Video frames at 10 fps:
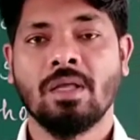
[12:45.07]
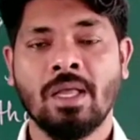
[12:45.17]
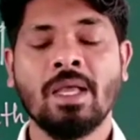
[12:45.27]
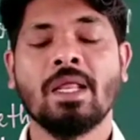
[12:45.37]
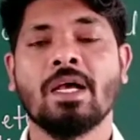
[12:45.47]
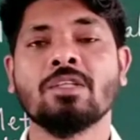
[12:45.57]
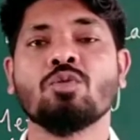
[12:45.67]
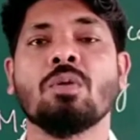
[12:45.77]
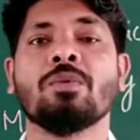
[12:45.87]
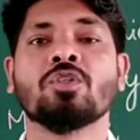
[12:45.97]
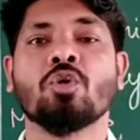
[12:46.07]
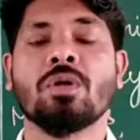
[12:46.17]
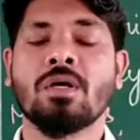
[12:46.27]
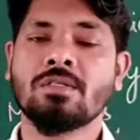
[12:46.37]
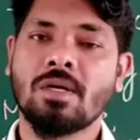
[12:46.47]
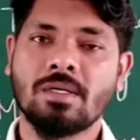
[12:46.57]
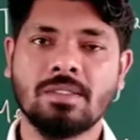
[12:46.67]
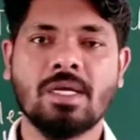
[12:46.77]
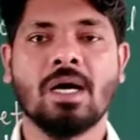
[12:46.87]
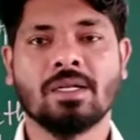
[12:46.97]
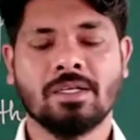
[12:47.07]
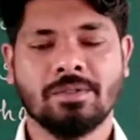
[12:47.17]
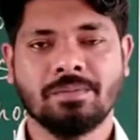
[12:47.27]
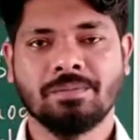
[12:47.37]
areas will be shown as dark.